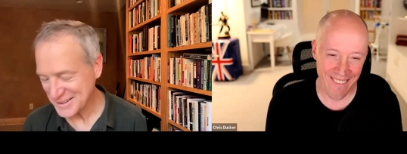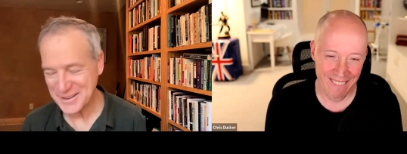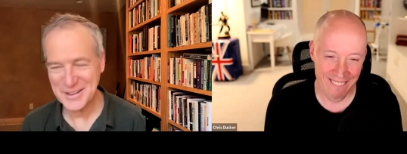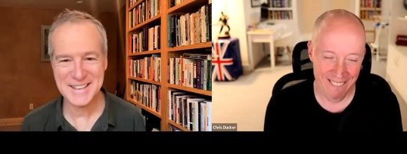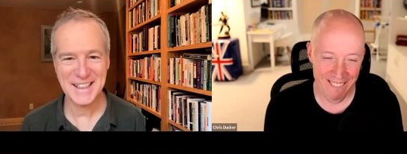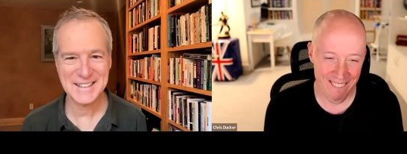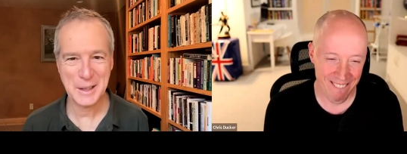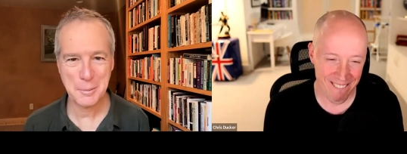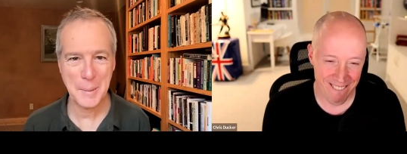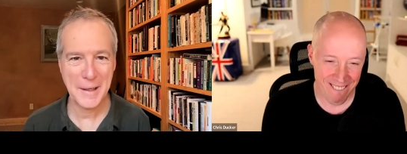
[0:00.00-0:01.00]
Speaker 1: so, Chris, tell us a
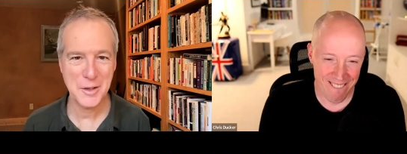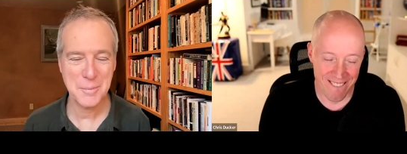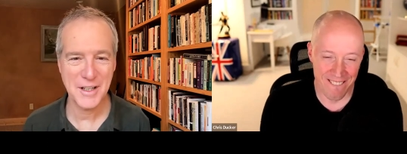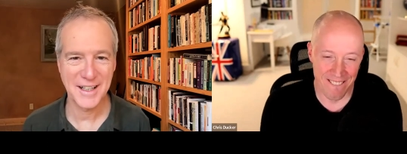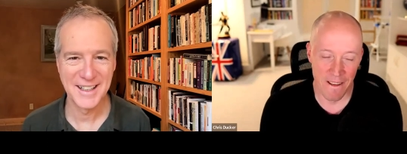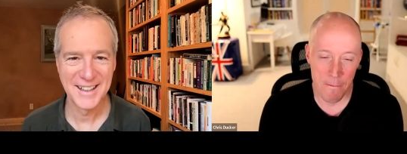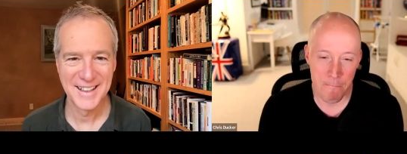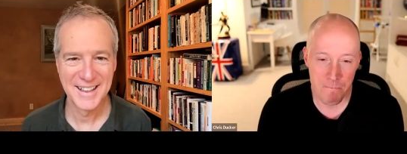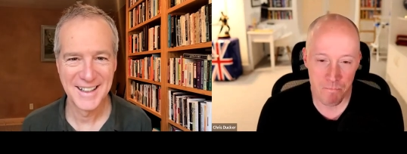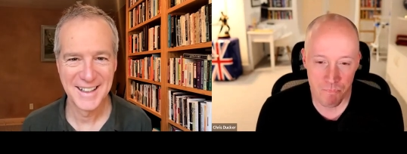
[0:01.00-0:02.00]
little bit about your book.
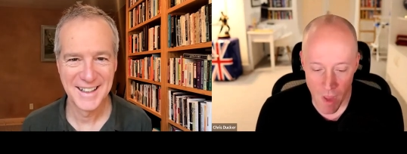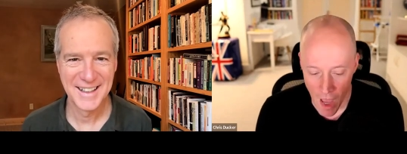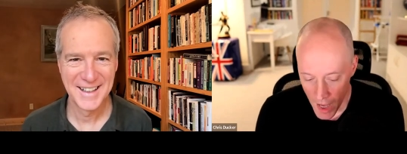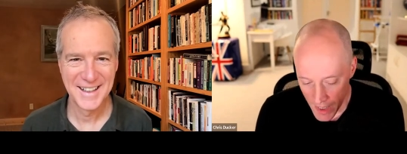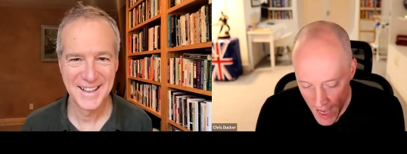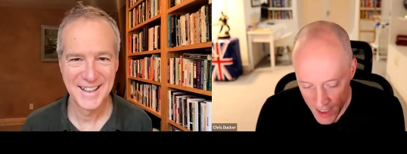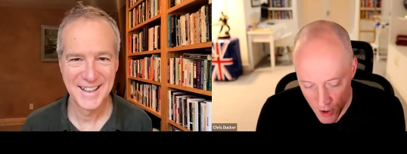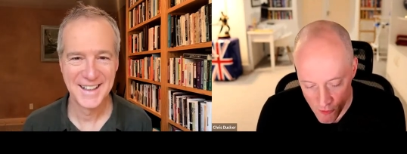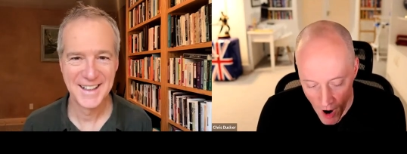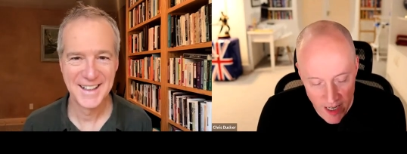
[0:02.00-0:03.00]
Speaker 2: Yeah, so
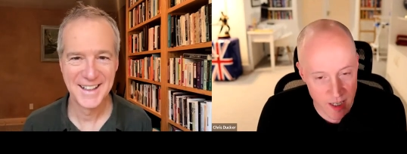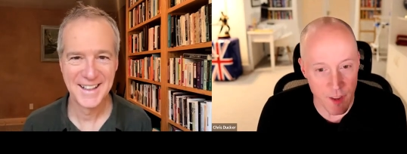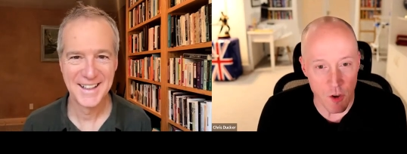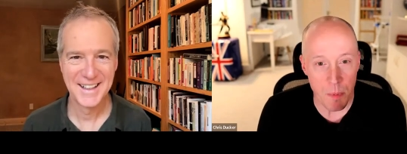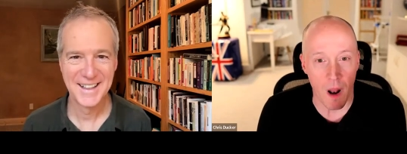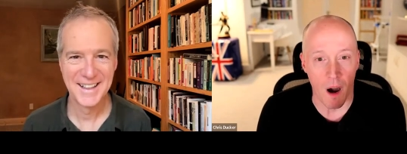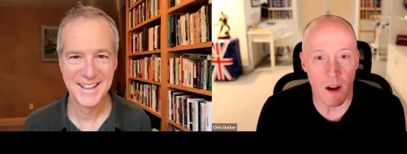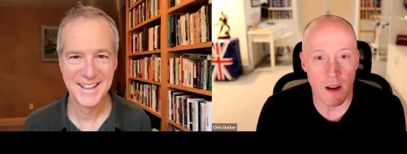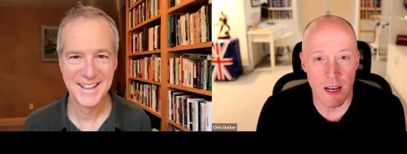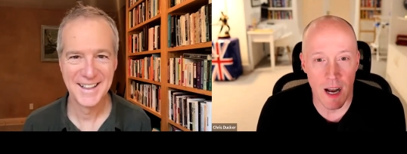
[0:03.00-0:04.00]
Rise of the Youpreneur
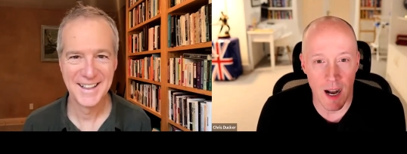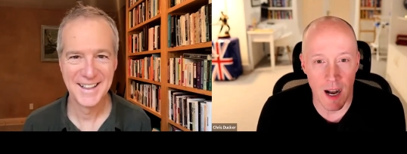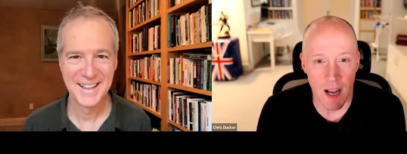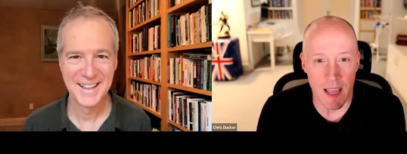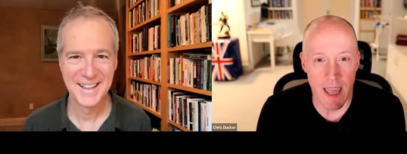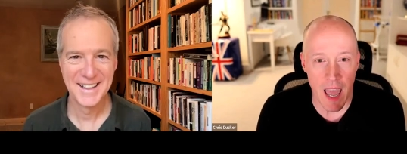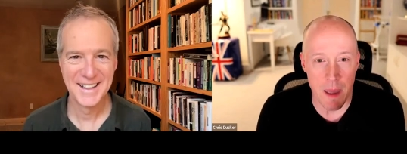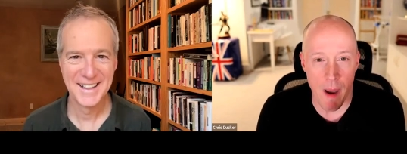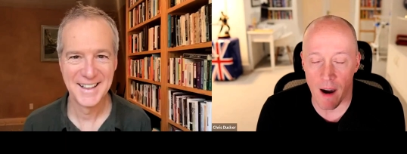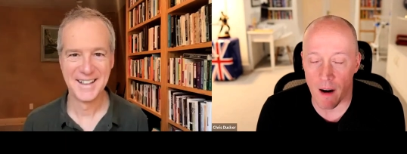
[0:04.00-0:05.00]
uh, it came
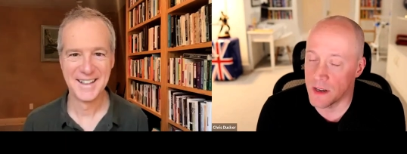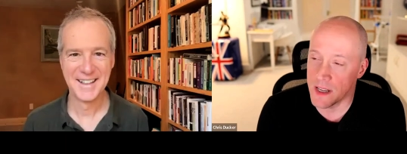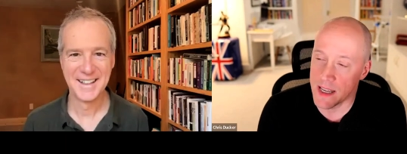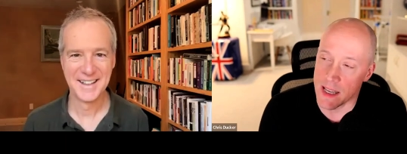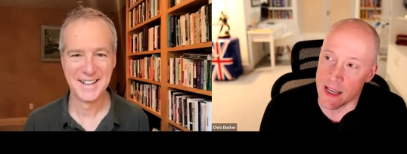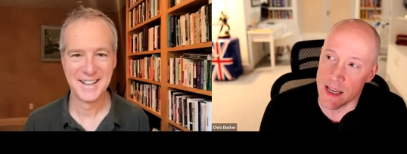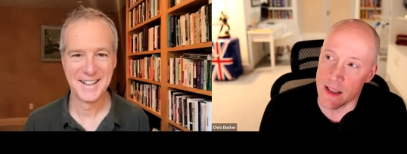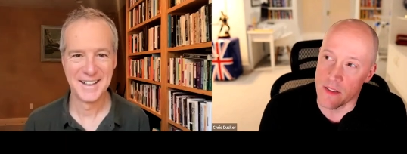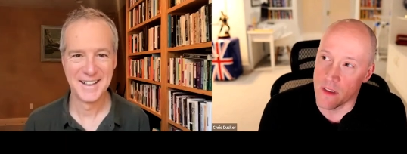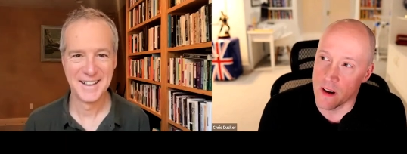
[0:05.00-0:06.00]
out
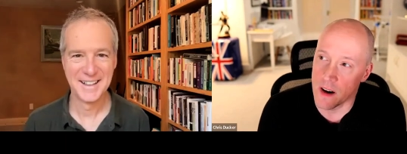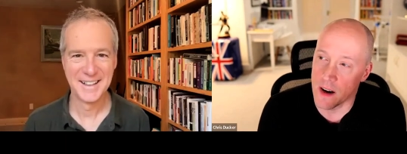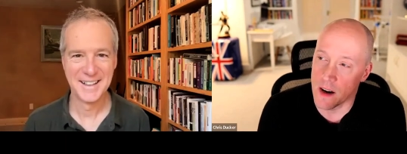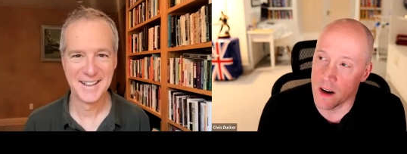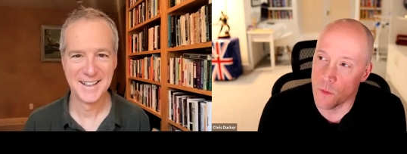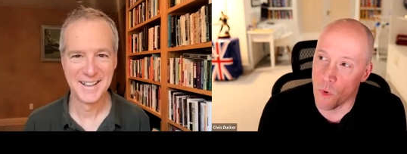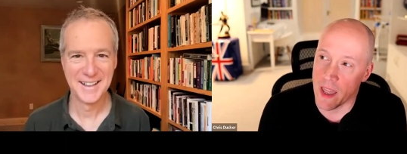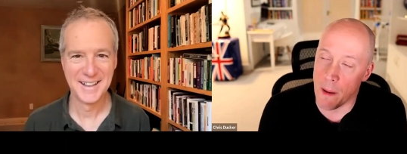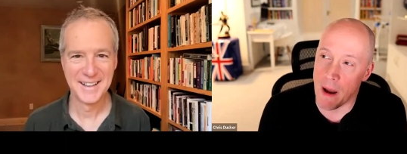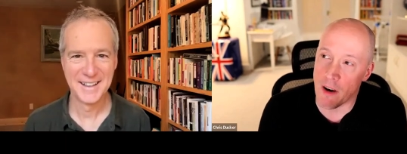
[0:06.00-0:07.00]
in uh, well, it came
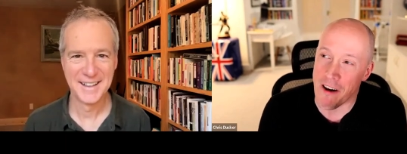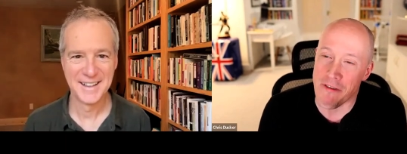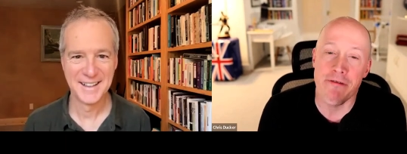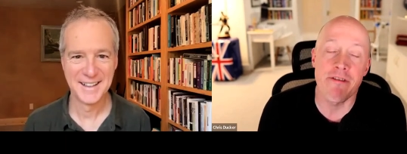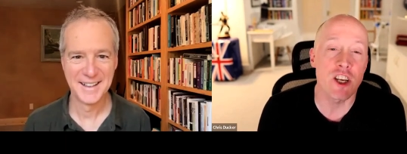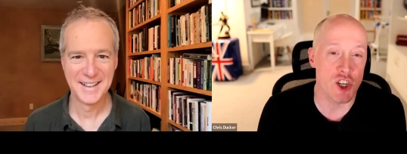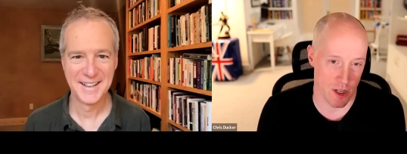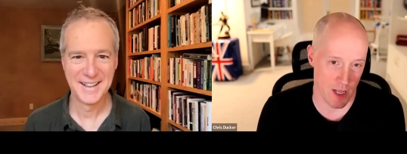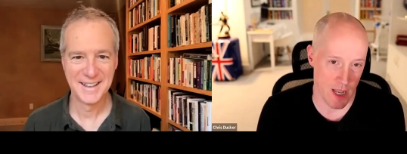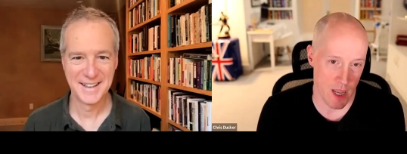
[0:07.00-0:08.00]
out
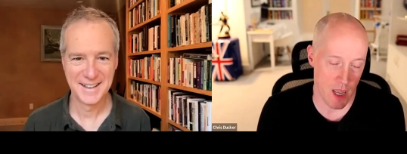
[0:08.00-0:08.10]
officially